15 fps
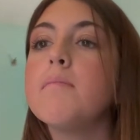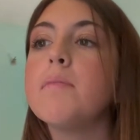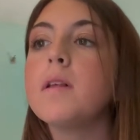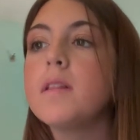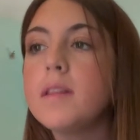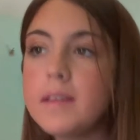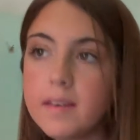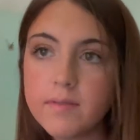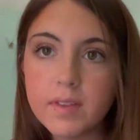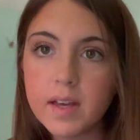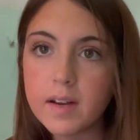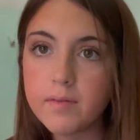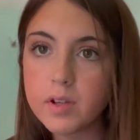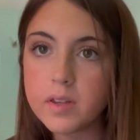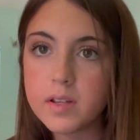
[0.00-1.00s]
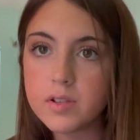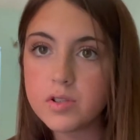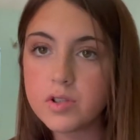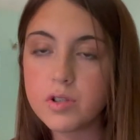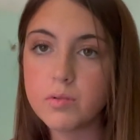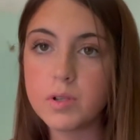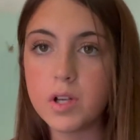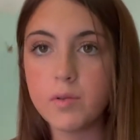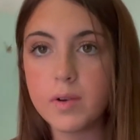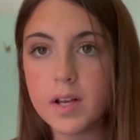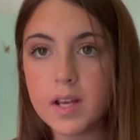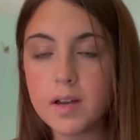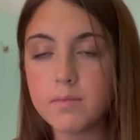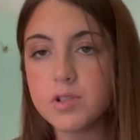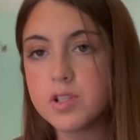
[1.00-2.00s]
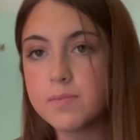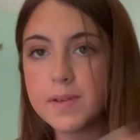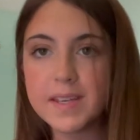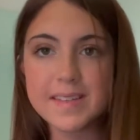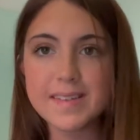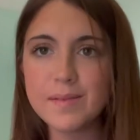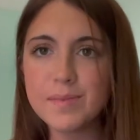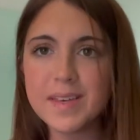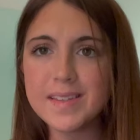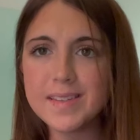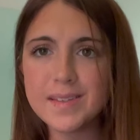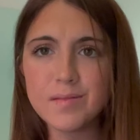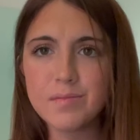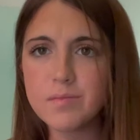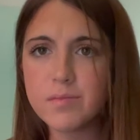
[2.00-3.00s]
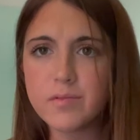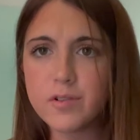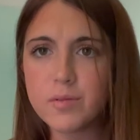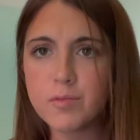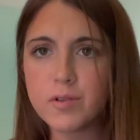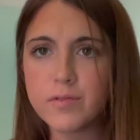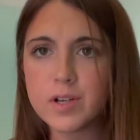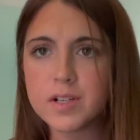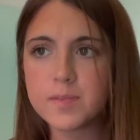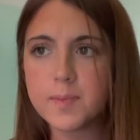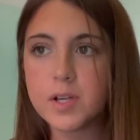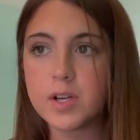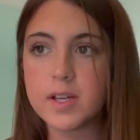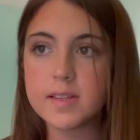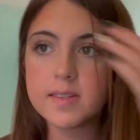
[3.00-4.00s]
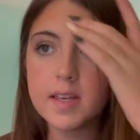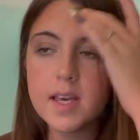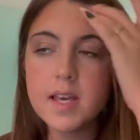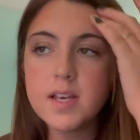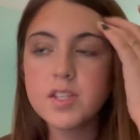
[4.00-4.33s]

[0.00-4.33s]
believe that everything's true when you're reading them just because it makes it for a more fun experience.